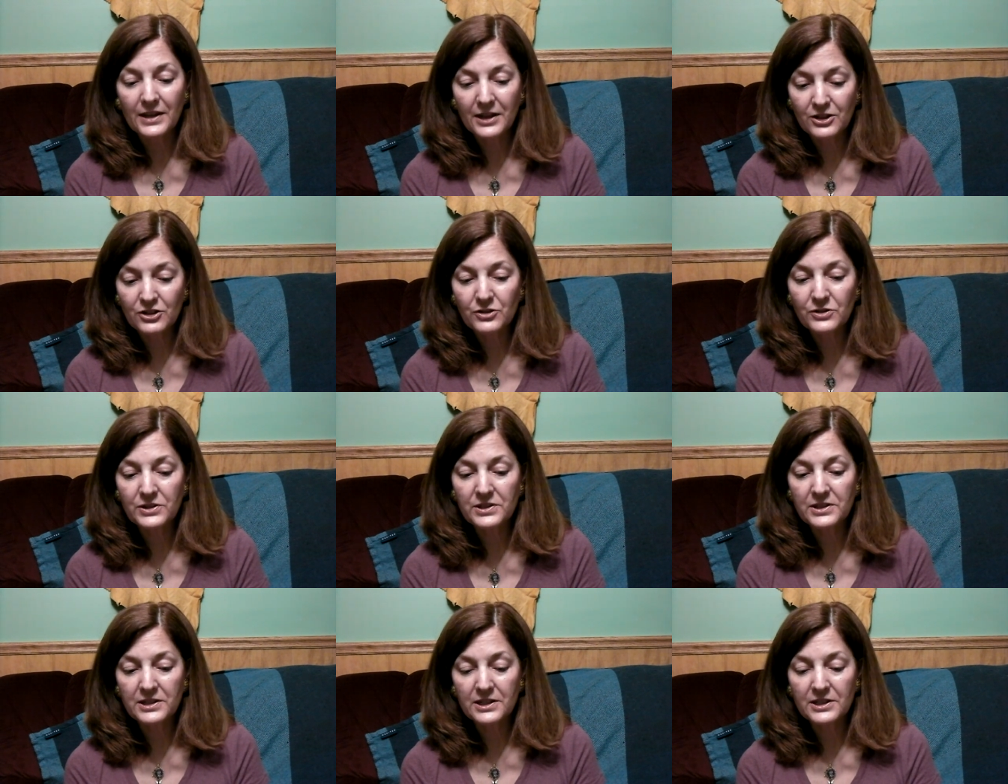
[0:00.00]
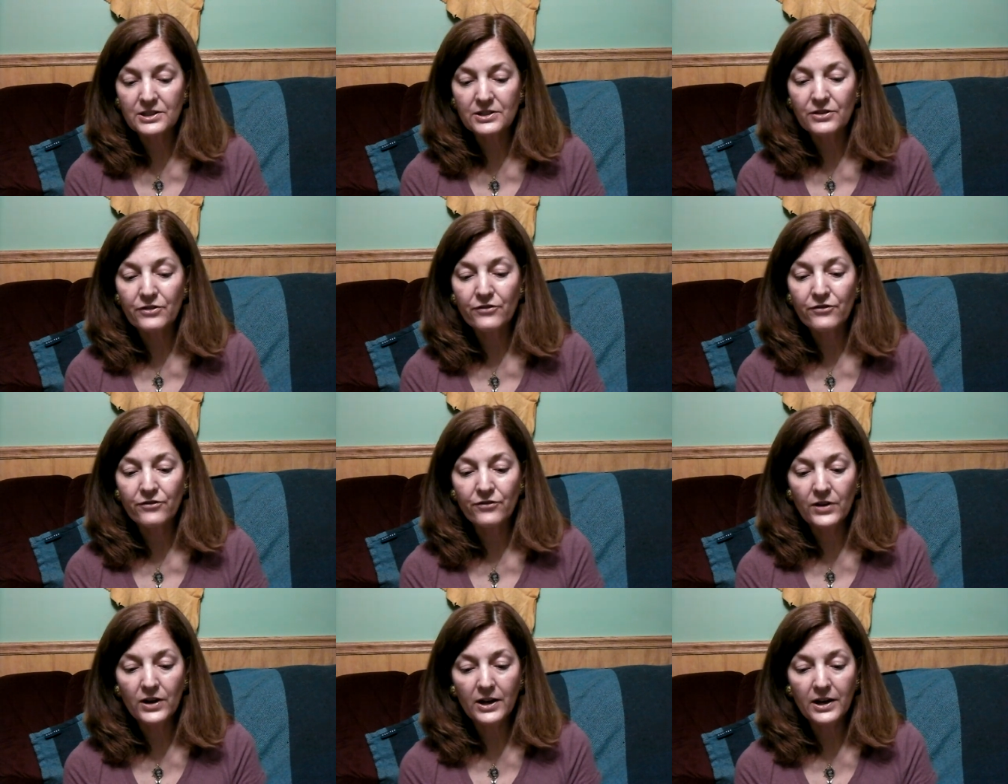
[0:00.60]
interested to
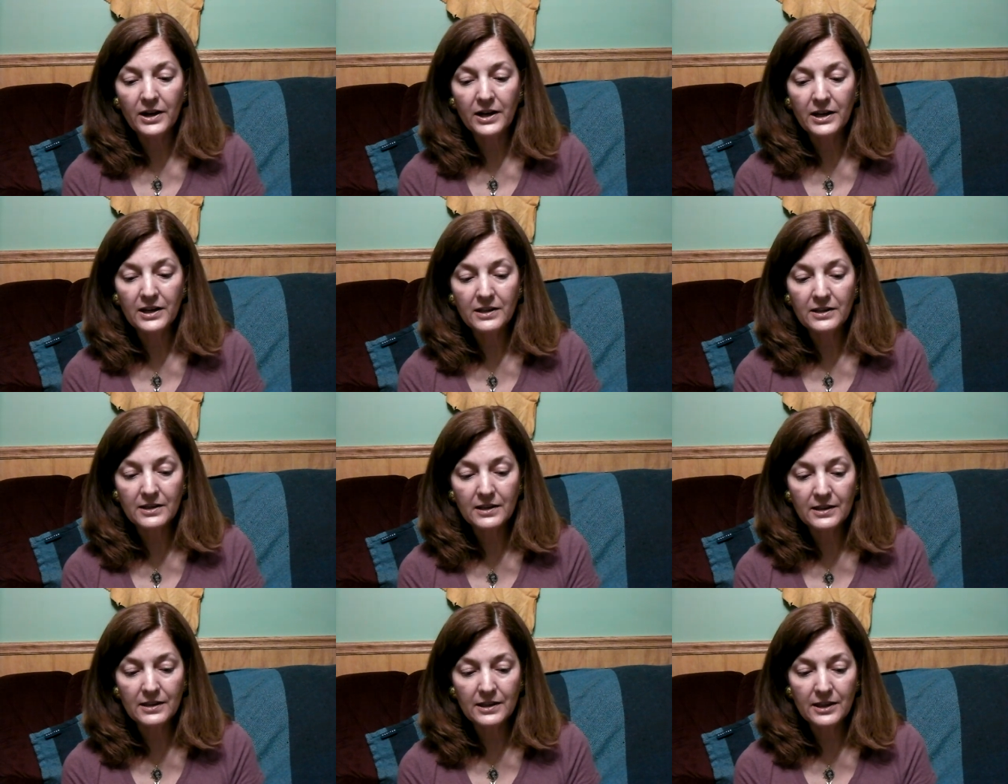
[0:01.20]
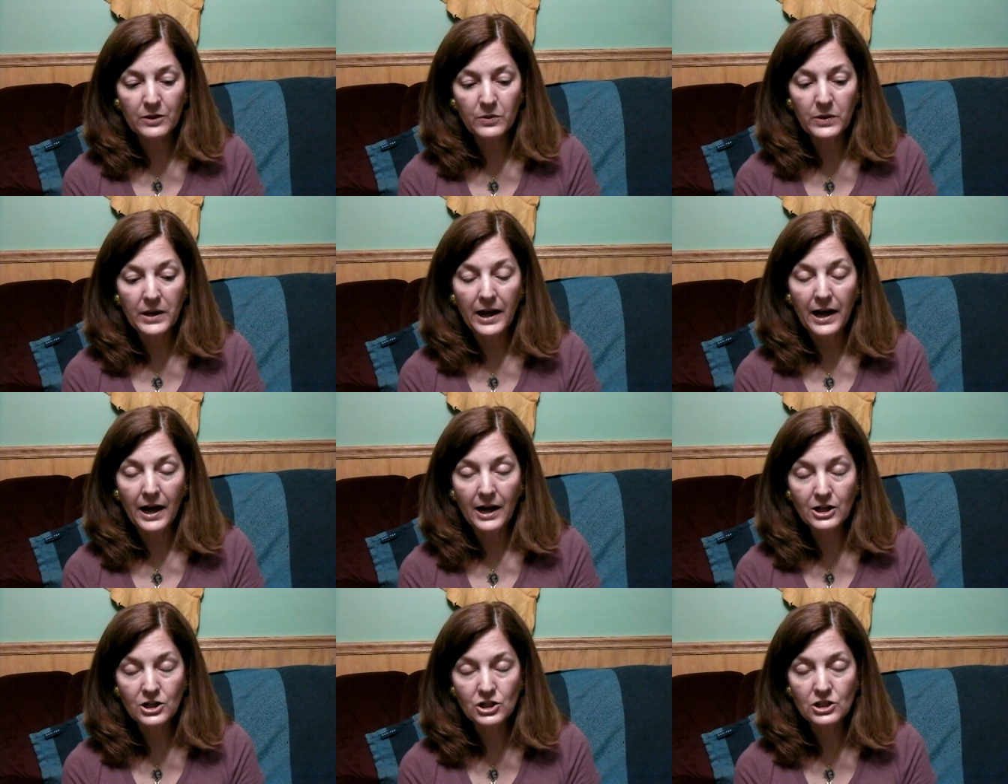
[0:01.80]
find that there were
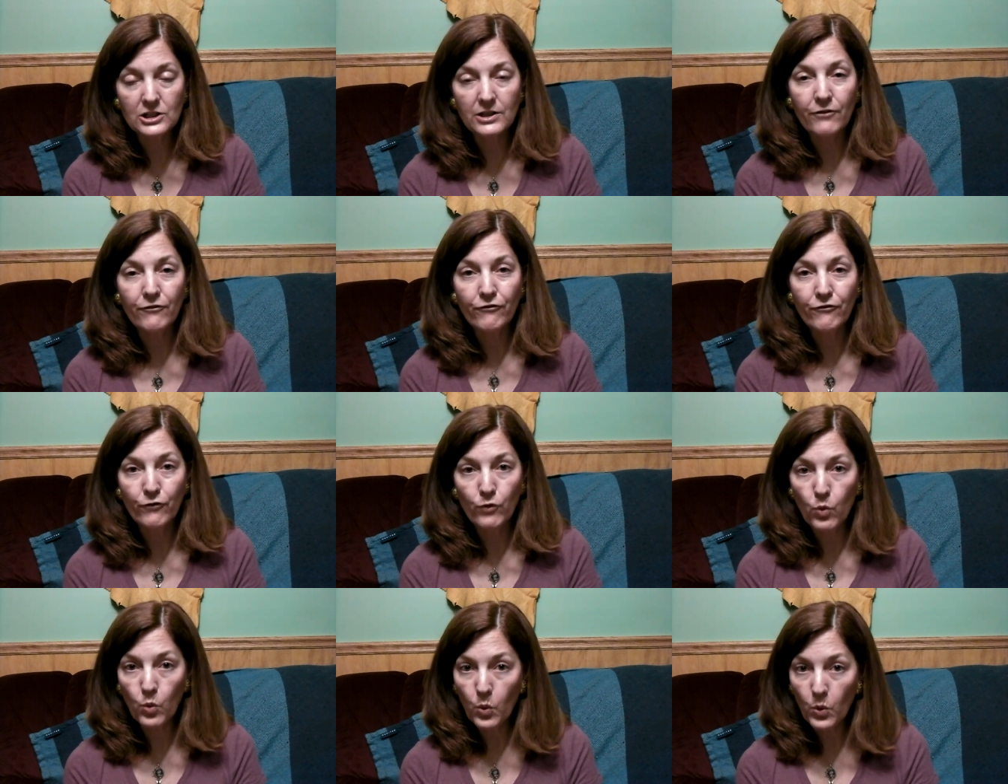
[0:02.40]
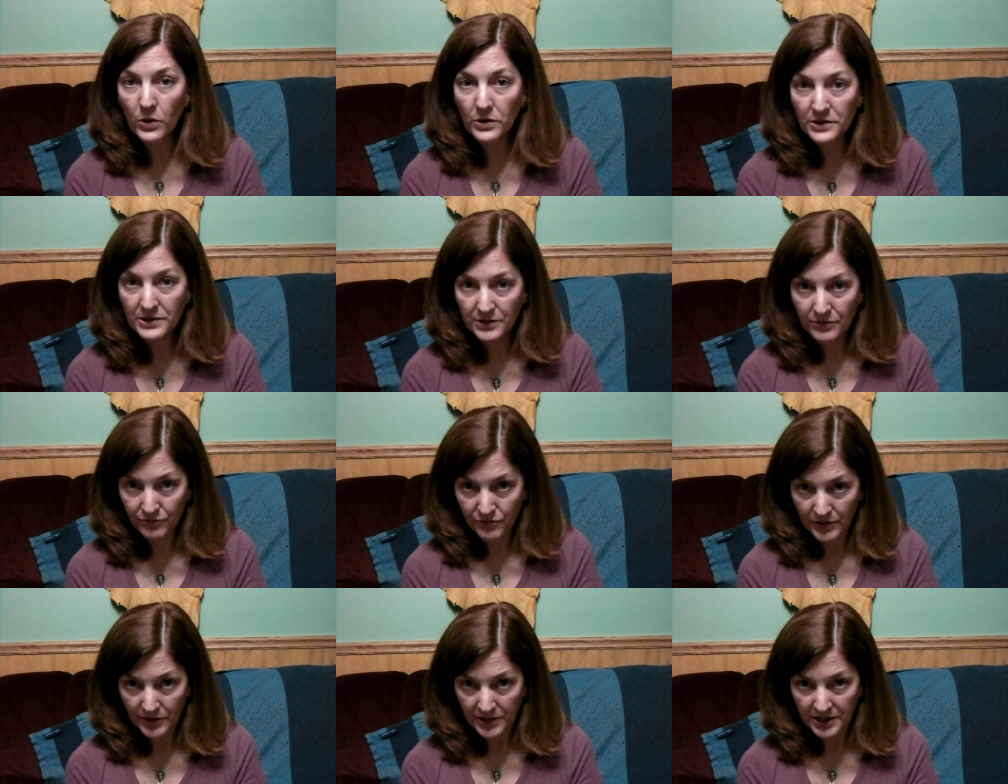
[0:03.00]
actually 4
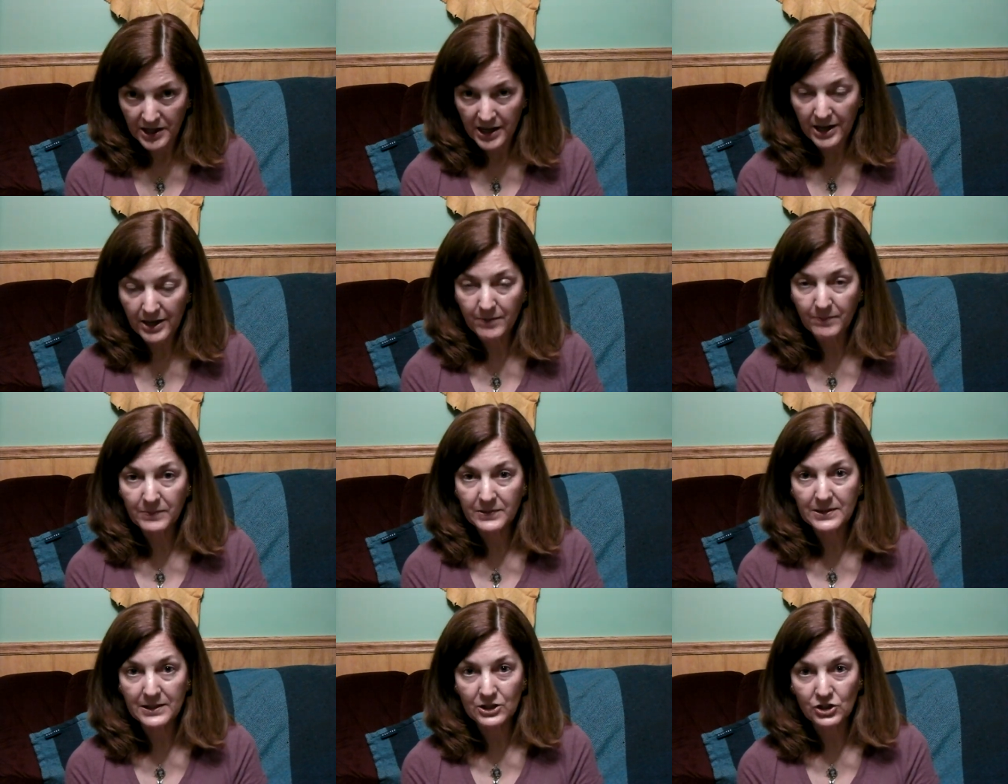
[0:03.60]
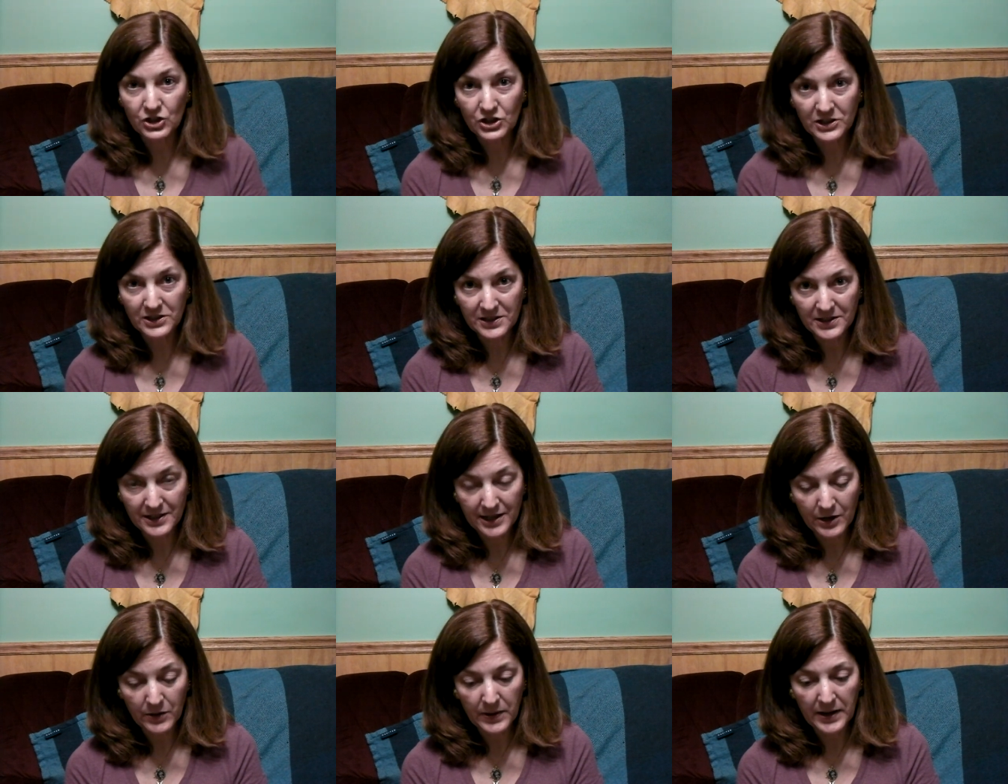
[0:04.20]
different names that
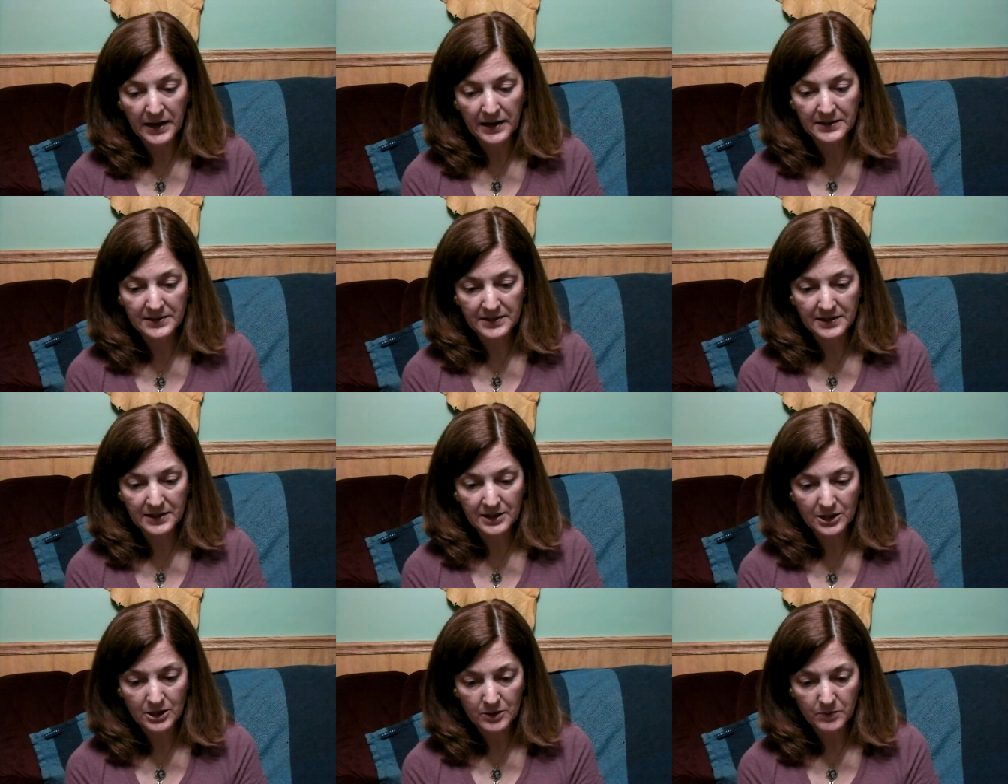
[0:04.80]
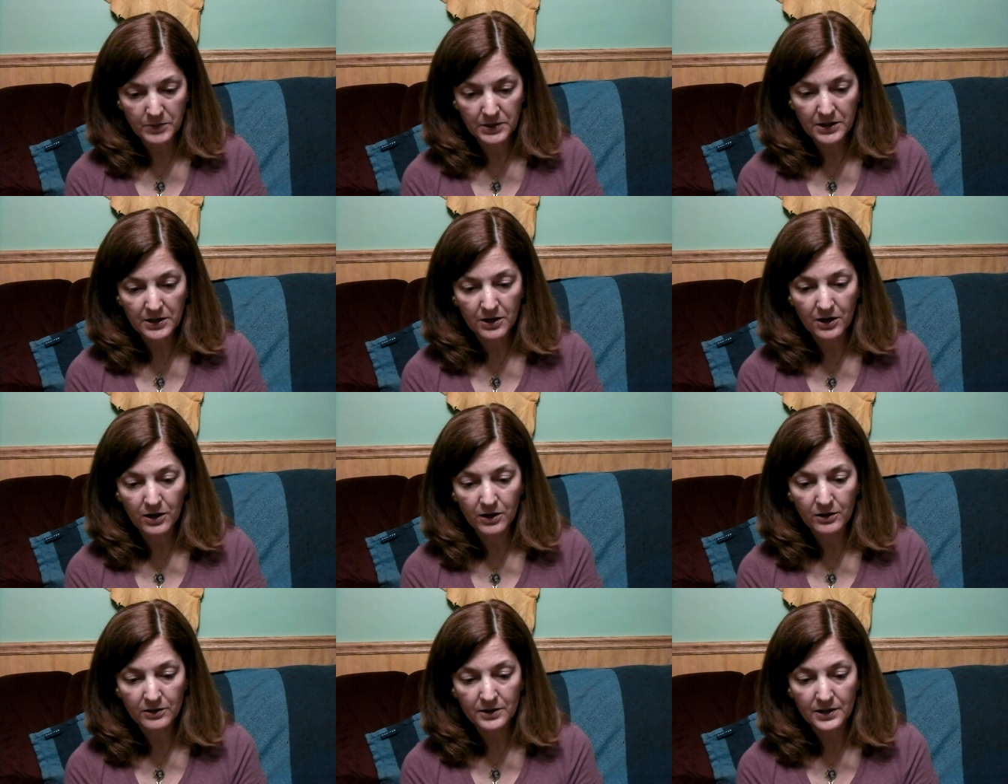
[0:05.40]
she's now asking to be
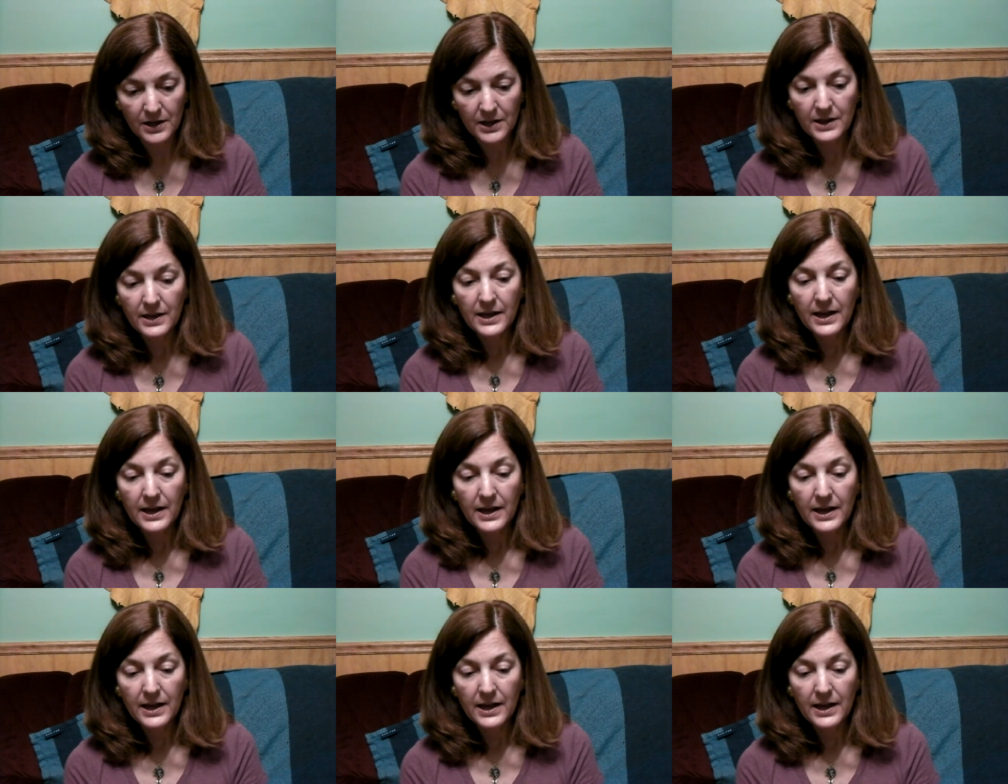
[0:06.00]
called.